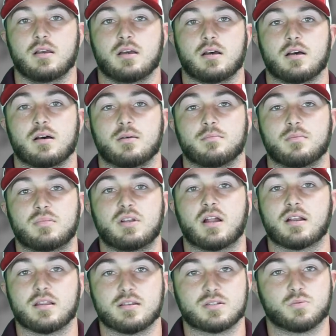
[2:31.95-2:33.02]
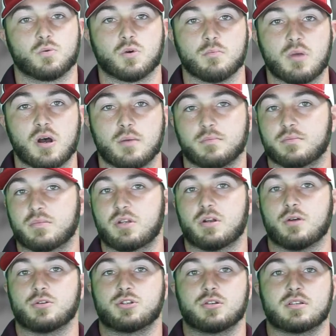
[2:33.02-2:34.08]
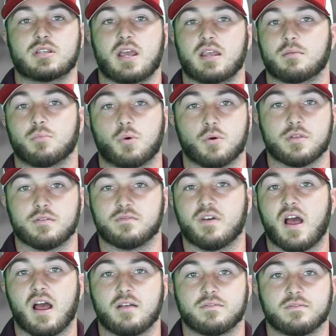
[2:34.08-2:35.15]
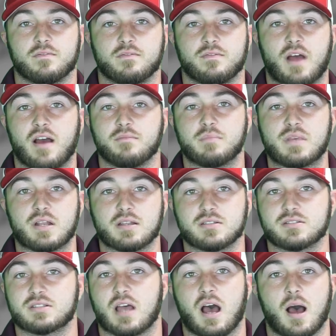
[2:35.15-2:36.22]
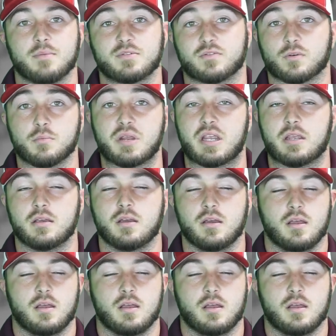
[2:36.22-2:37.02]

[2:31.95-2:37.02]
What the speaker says: None of this warm-up, you know, should take more than five minutes tops for me.